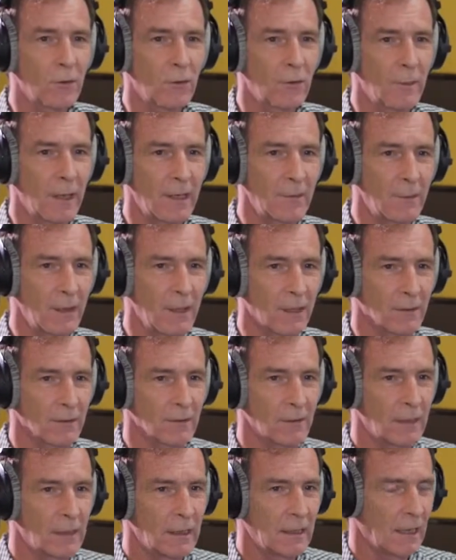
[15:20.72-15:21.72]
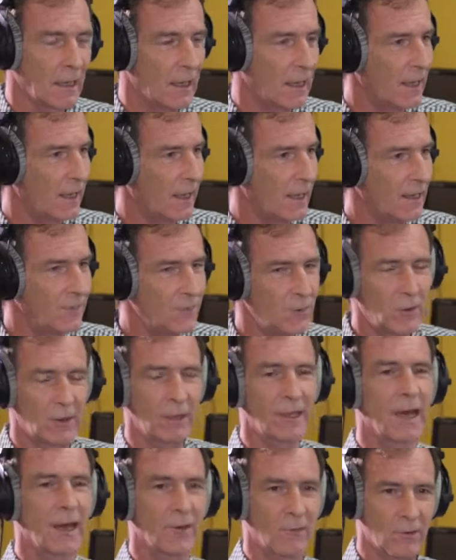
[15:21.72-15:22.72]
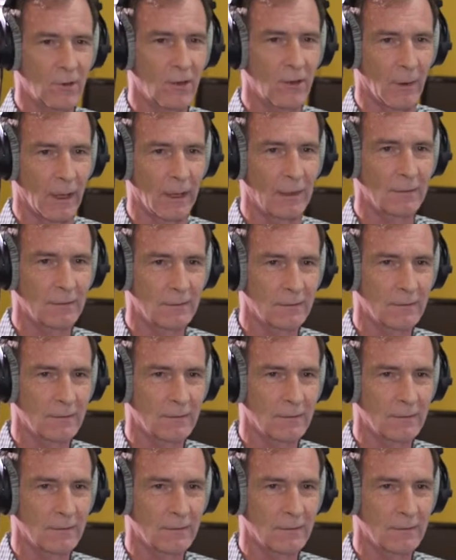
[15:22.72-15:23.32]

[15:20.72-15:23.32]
gourmet meal, if you can get through it,